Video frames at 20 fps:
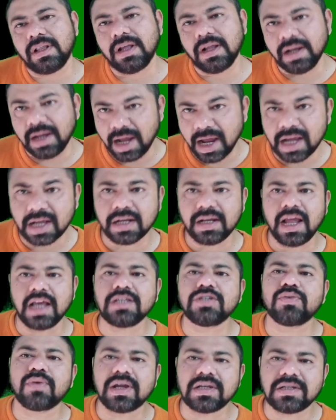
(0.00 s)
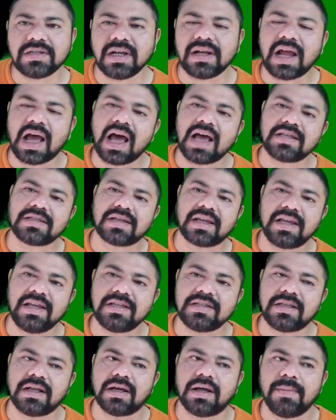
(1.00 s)
The ne- next question asked
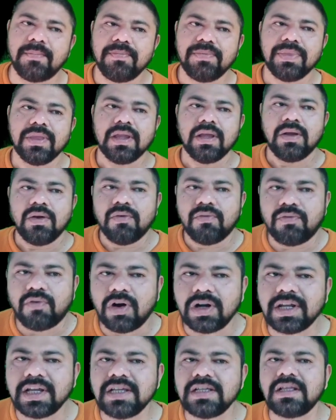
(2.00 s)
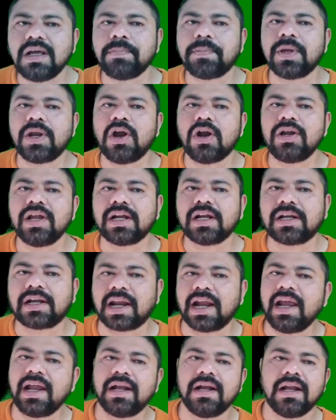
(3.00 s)
is the what is the periodic
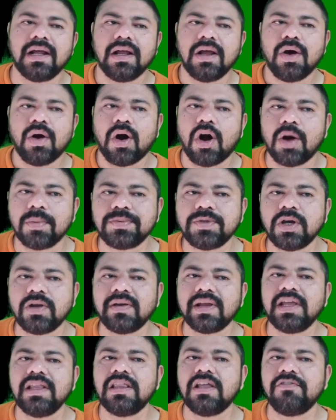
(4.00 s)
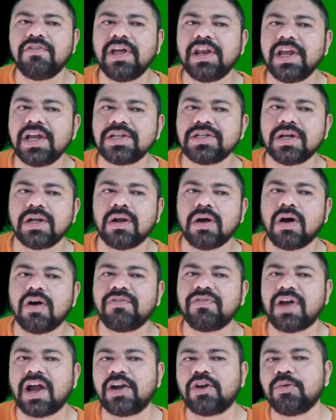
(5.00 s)
trend observed in the variation
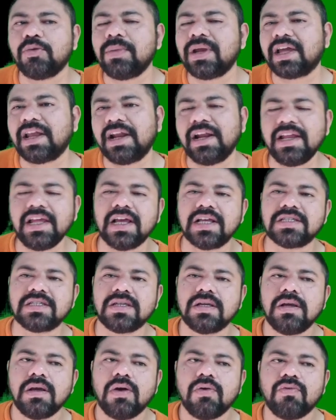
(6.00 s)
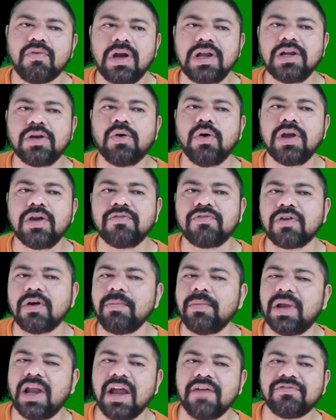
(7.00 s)
of atomic radius while going
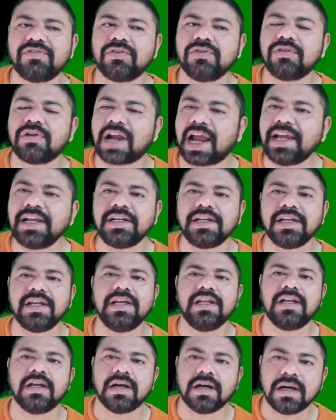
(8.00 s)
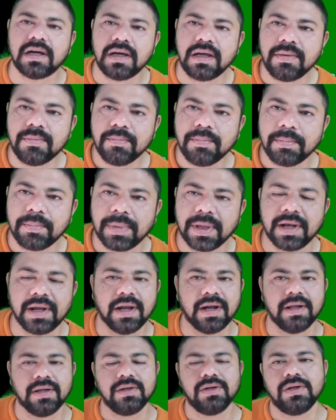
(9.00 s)
from left to right in a
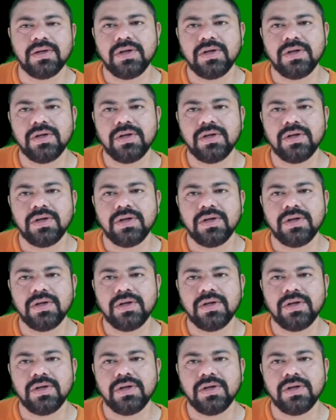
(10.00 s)
period.